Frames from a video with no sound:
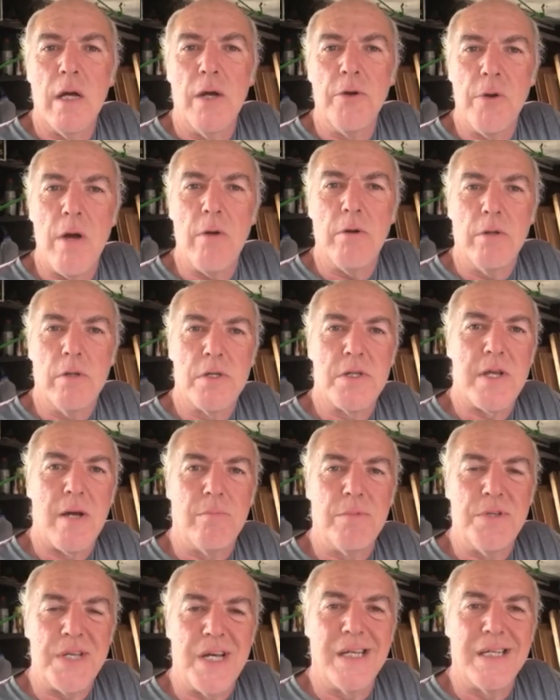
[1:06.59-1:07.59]
I know how to use a tap
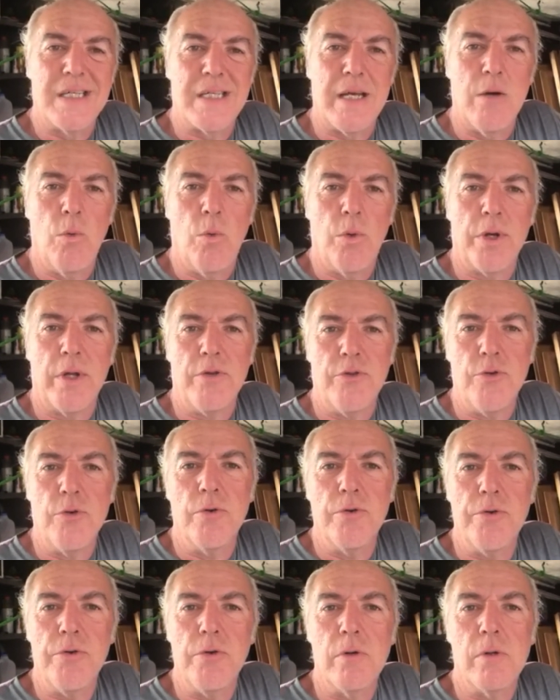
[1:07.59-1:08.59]
and die set. What I
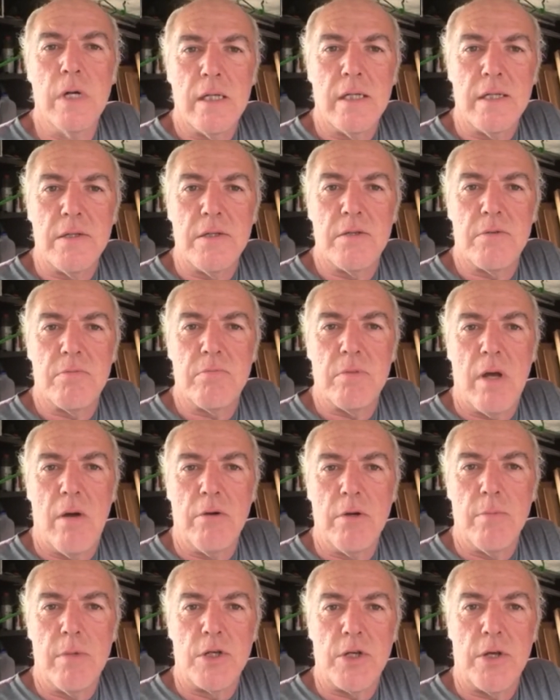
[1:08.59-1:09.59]
don't know is how
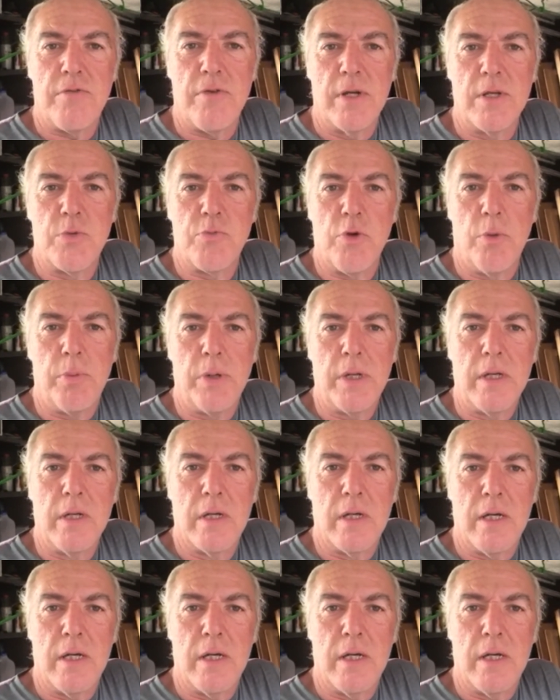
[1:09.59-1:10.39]
to measure threads properly.